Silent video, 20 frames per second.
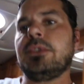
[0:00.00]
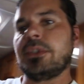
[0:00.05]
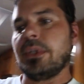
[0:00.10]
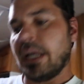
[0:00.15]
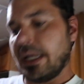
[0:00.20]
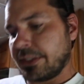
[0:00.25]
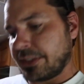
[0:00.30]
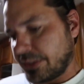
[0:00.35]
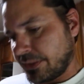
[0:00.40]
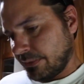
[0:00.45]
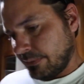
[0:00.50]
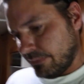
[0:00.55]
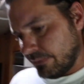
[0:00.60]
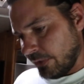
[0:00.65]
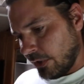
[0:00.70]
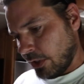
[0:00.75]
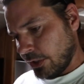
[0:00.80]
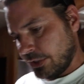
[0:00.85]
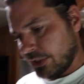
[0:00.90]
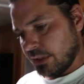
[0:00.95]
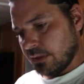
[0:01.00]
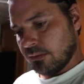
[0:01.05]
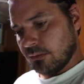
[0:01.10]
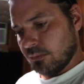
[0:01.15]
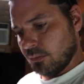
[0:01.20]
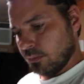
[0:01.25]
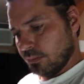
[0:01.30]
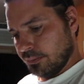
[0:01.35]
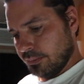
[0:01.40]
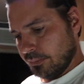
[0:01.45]
so that's
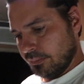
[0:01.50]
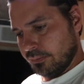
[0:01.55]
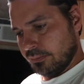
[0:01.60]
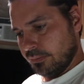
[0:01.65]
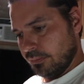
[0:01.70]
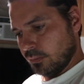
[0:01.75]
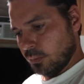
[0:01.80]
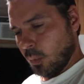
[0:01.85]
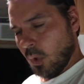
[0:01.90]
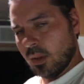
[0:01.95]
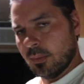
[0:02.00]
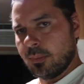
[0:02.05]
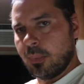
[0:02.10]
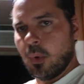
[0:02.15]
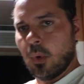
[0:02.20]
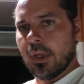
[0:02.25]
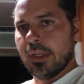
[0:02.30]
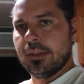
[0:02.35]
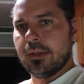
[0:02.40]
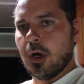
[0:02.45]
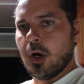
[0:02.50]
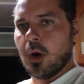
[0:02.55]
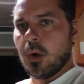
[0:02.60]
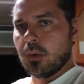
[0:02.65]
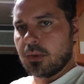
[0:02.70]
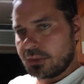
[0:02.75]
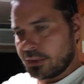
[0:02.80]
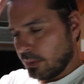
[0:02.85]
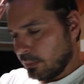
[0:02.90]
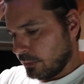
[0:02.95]
version 1.0
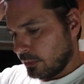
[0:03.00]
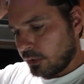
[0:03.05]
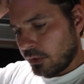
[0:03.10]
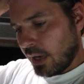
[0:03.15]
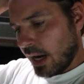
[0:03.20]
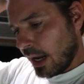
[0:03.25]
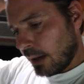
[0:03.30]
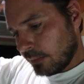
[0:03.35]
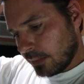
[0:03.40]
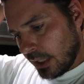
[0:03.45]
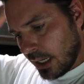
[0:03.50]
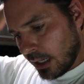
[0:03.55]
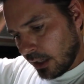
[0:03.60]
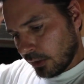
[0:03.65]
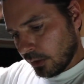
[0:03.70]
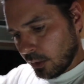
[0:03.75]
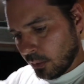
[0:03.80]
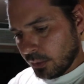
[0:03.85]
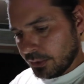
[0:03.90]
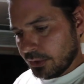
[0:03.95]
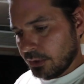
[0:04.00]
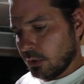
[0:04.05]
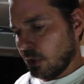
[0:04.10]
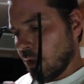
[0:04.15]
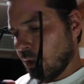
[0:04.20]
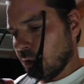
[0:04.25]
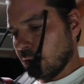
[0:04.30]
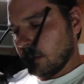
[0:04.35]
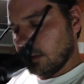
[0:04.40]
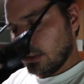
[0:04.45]
or some crap. I don't know what to
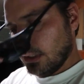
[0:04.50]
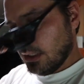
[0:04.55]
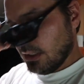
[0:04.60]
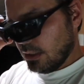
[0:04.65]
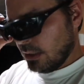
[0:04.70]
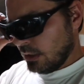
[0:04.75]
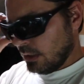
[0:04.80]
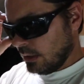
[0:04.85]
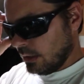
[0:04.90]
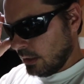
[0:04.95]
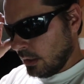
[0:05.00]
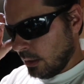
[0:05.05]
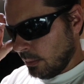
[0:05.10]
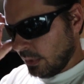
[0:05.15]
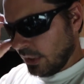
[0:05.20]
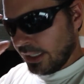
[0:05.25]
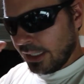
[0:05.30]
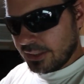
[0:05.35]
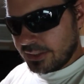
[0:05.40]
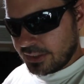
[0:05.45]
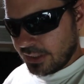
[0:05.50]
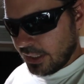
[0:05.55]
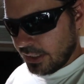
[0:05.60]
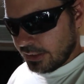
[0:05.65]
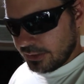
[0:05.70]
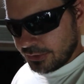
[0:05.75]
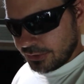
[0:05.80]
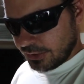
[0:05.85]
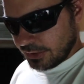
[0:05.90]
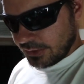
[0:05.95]
call it. But like I said,
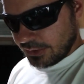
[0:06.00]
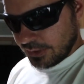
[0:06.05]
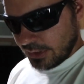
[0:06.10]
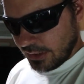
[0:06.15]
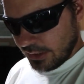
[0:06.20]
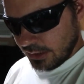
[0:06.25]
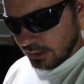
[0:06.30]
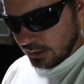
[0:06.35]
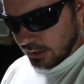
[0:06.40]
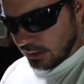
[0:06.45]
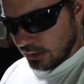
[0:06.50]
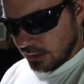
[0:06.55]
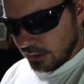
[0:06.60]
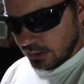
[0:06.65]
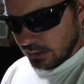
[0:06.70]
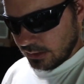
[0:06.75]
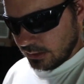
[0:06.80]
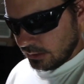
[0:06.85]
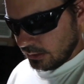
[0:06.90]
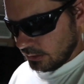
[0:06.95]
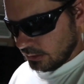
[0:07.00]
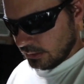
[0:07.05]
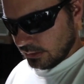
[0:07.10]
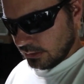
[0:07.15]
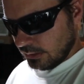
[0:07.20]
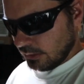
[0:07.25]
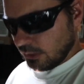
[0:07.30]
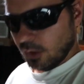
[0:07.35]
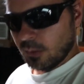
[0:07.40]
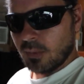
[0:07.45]
it's just a
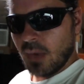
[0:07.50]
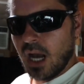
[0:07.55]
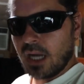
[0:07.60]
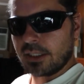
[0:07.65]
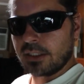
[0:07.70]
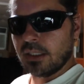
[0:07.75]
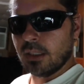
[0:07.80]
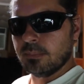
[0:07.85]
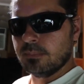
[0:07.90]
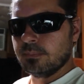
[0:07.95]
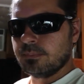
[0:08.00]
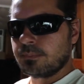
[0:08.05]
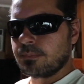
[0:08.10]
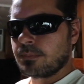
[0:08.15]
little mock-up.